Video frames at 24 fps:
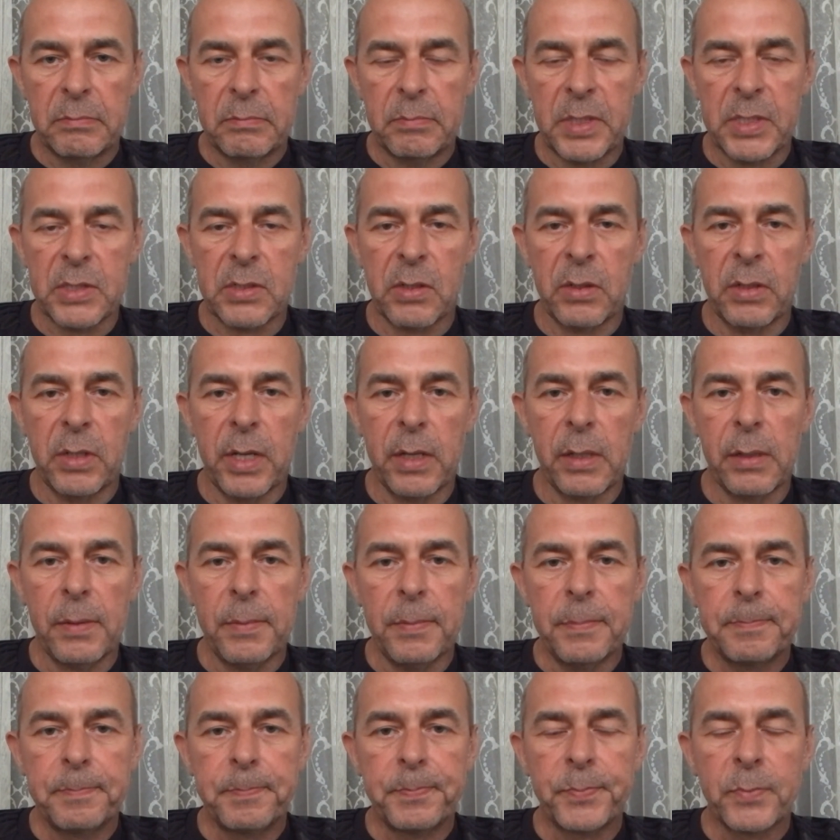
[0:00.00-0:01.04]
personnel
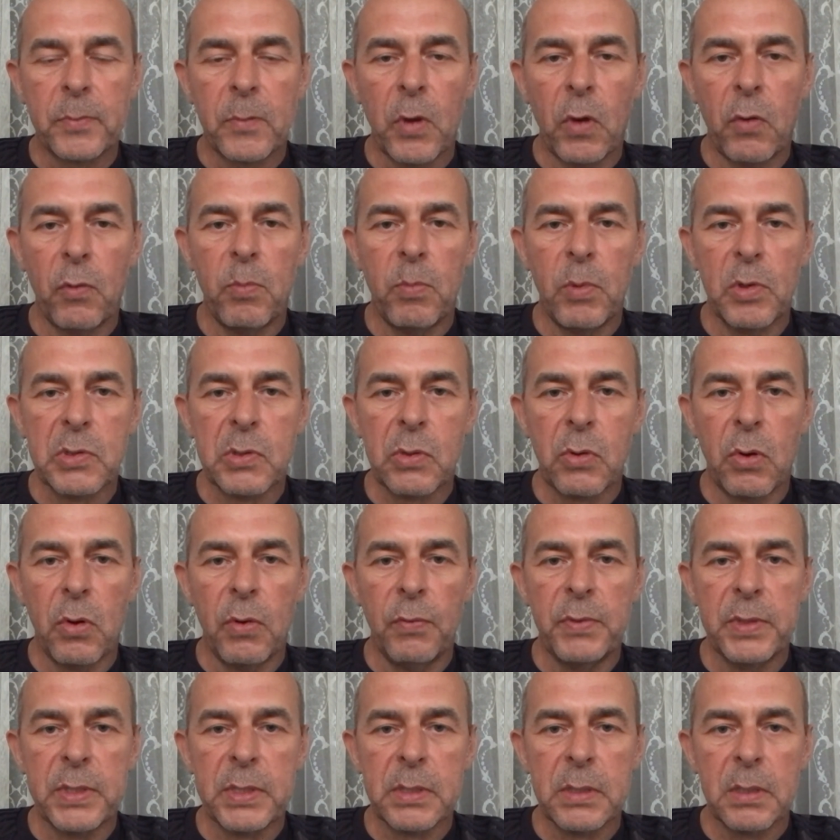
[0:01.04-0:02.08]
of Moscow
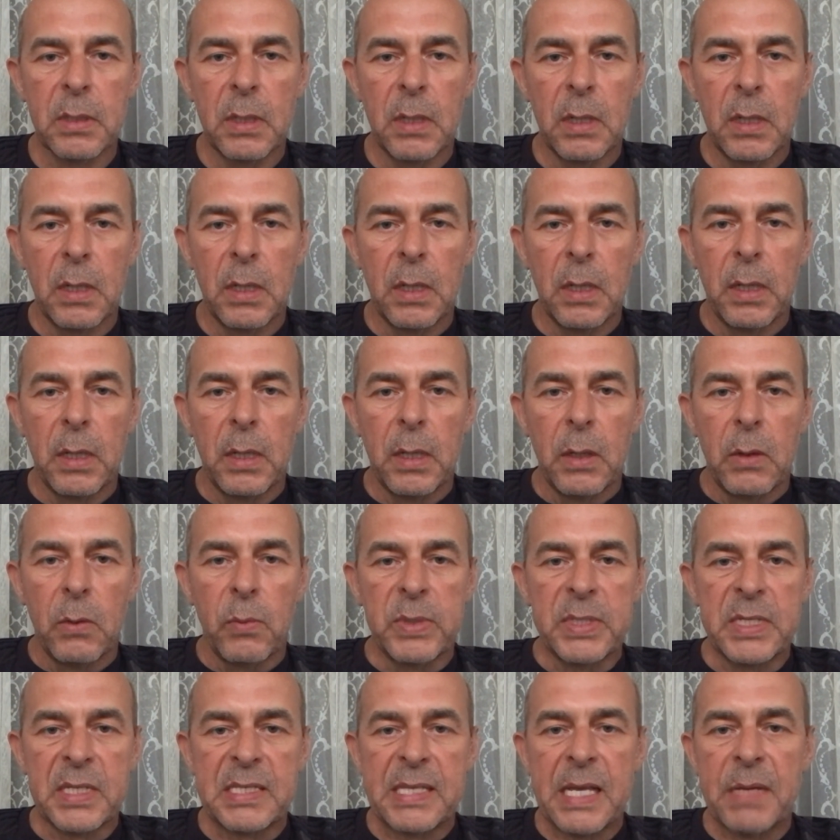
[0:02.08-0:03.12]
office,
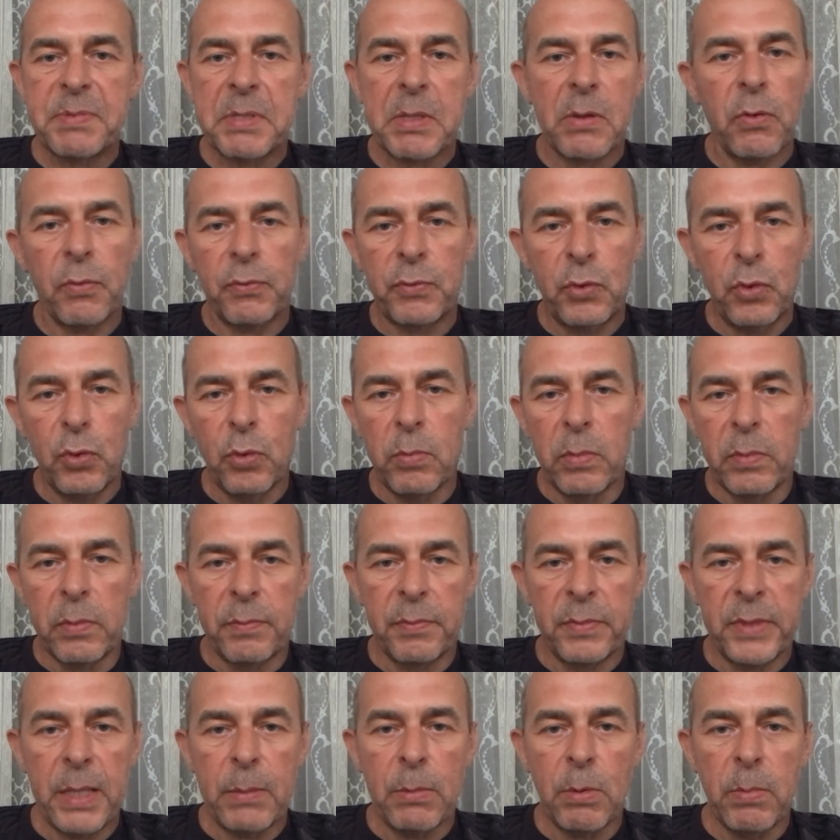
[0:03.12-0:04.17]
with exception of 2
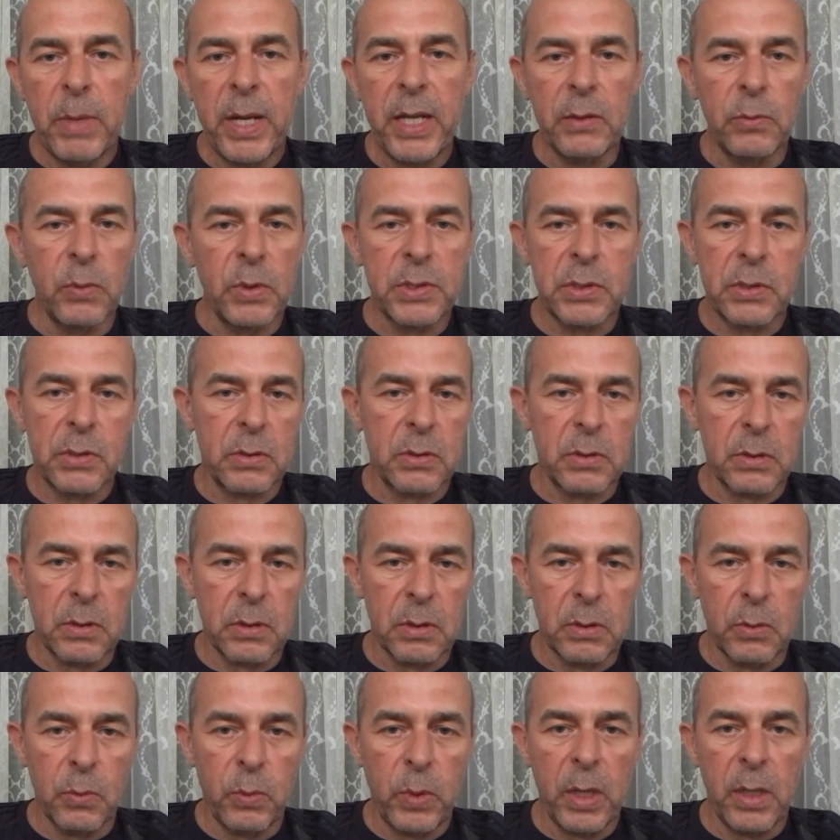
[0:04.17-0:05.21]
demo men, which
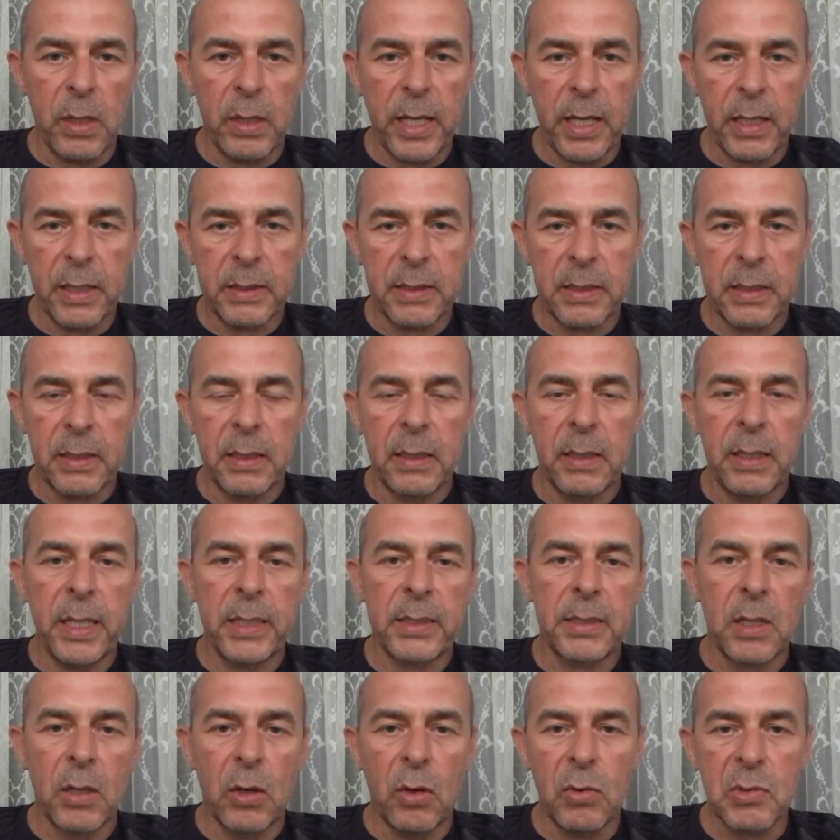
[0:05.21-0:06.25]
were
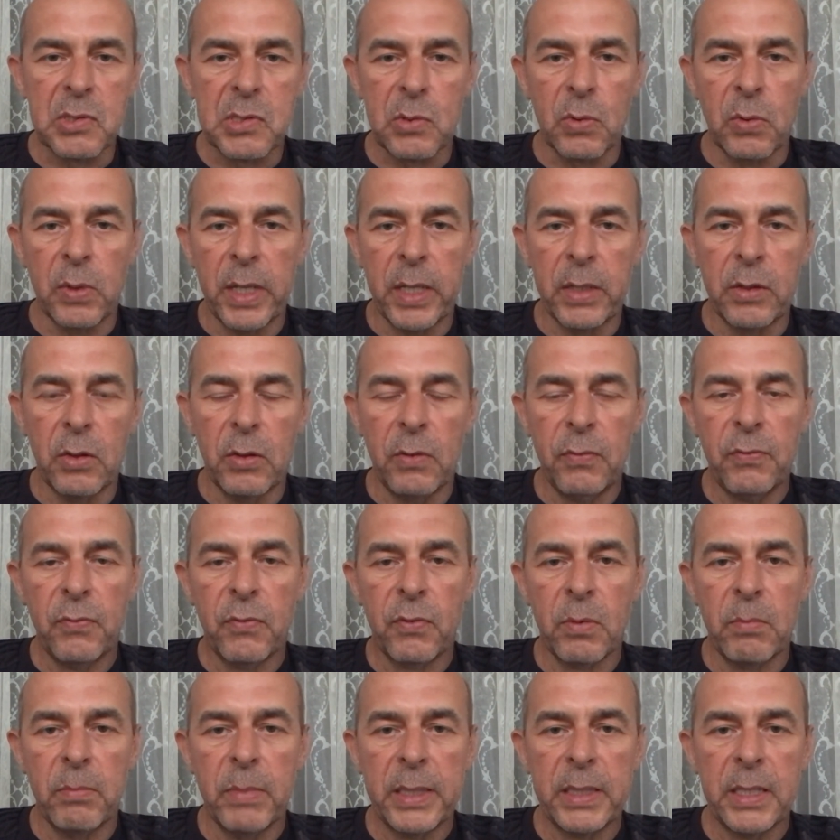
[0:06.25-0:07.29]
lately also laid off
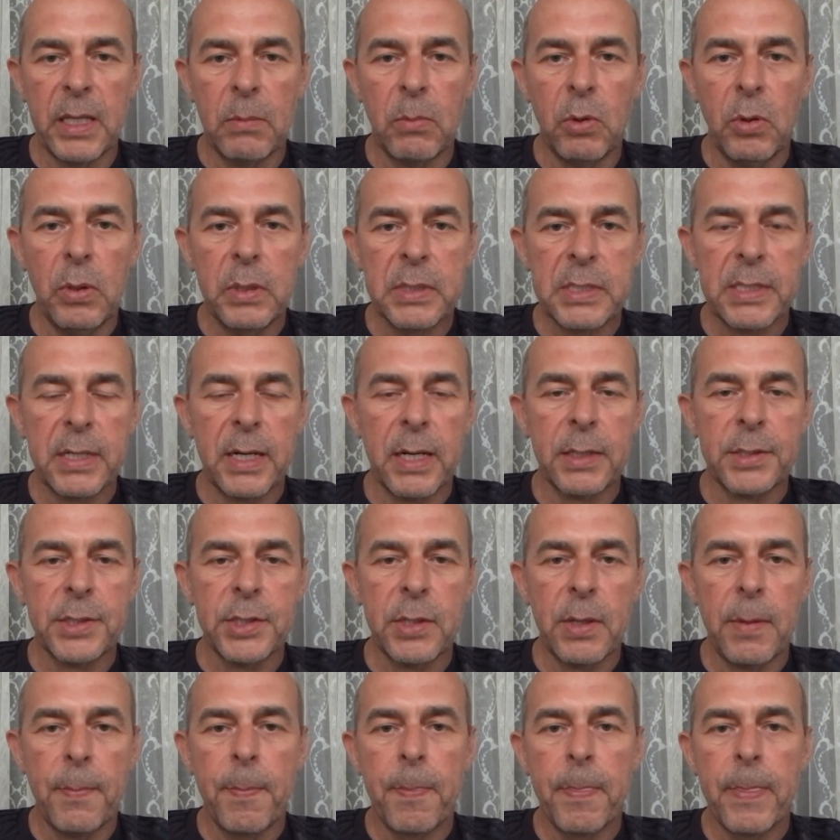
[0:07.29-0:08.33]
from Metabo
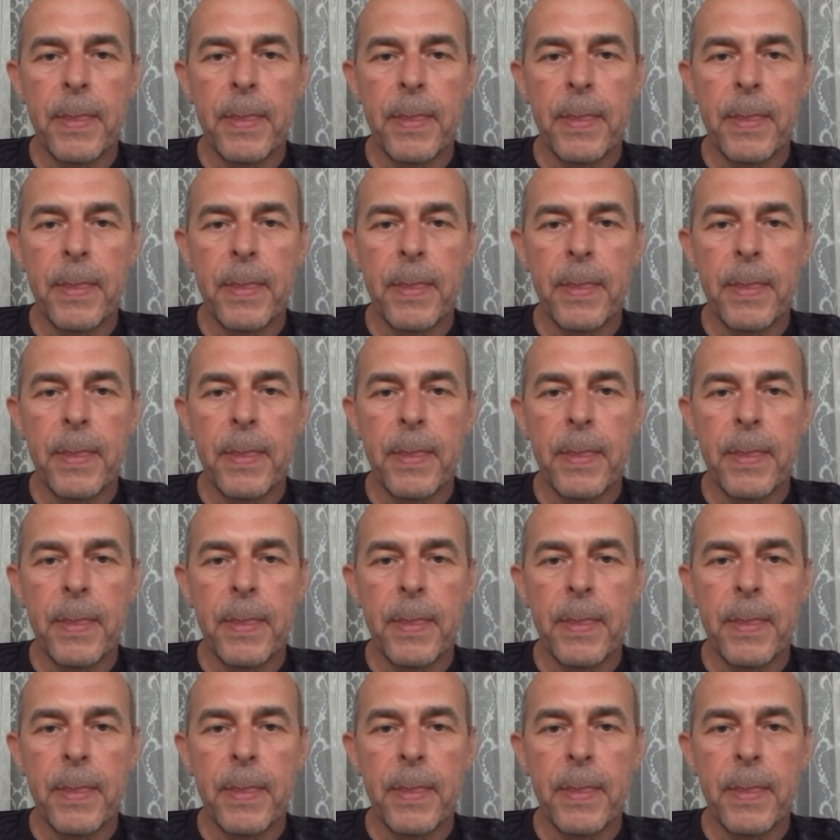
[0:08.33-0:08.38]
structure.